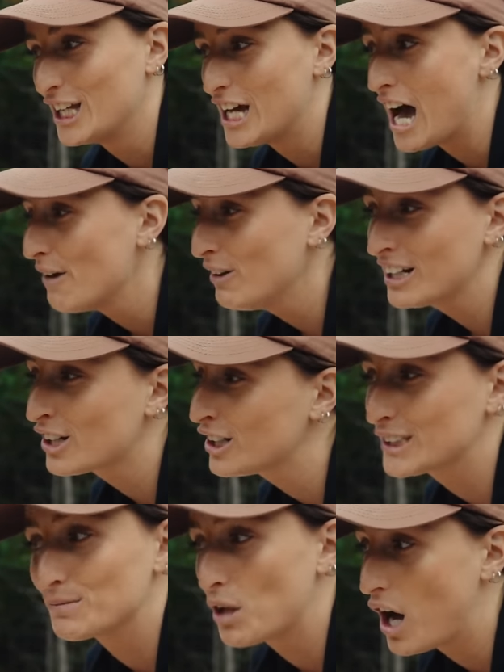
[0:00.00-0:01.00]
I wanna
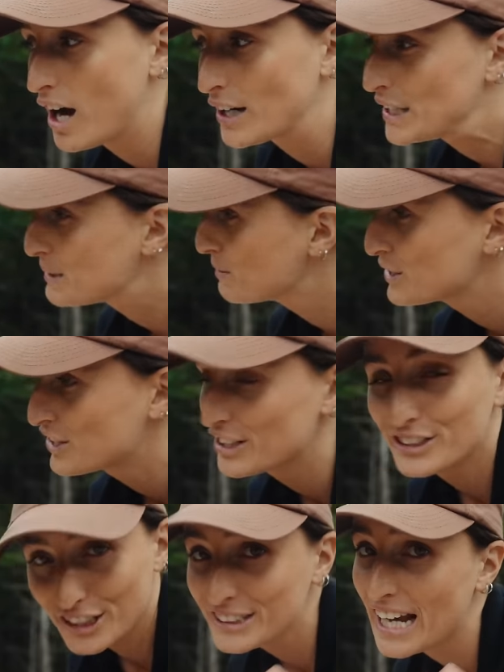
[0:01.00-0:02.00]
call them logs, but they're
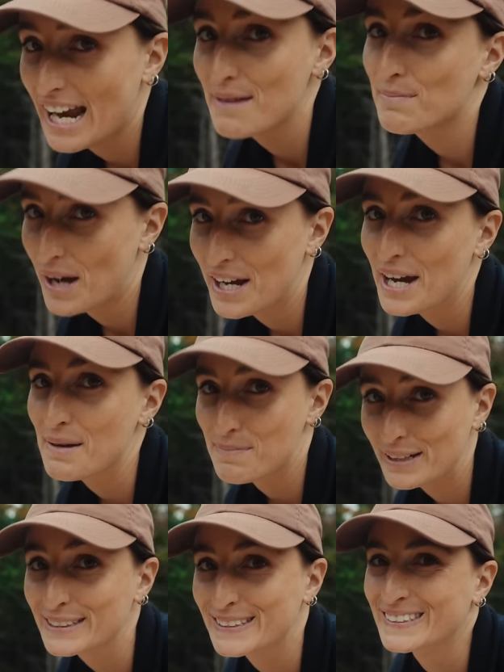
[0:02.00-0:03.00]
just 8x8
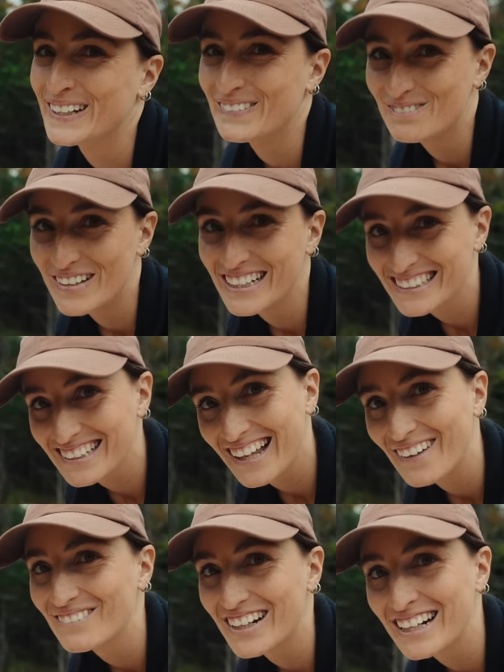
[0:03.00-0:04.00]
pieces of milled
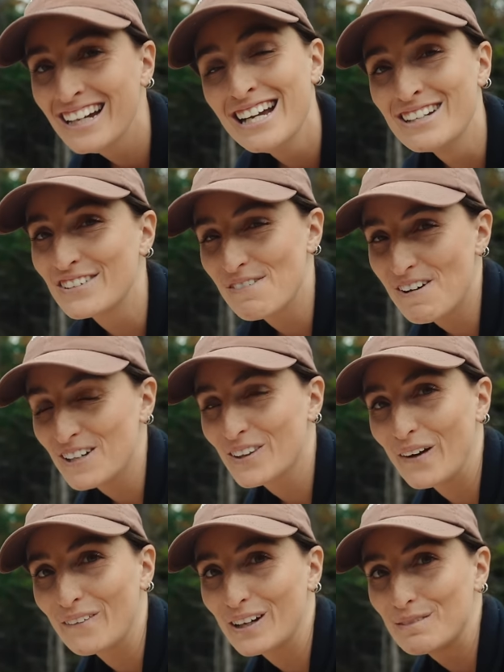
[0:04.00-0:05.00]
lumber from our
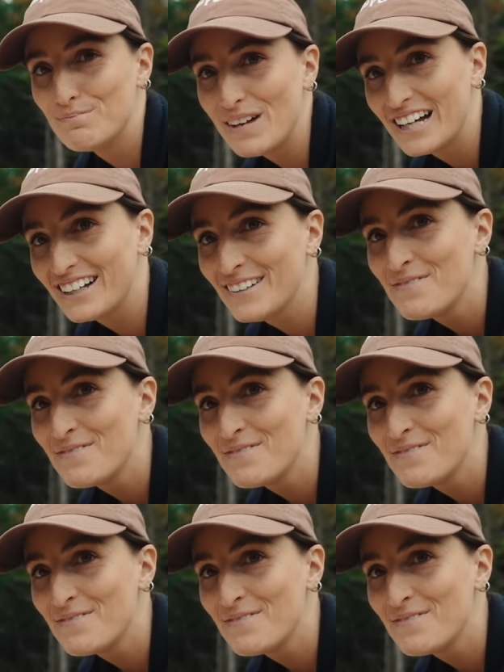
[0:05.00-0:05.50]
local mill,